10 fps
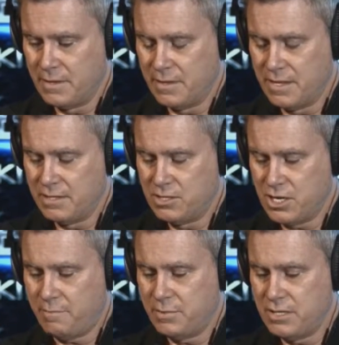then the
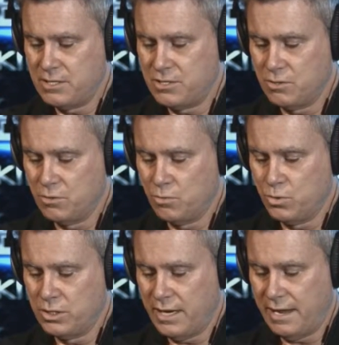Japanese
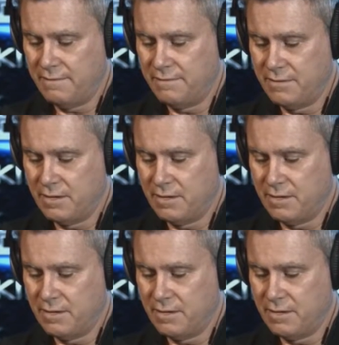would have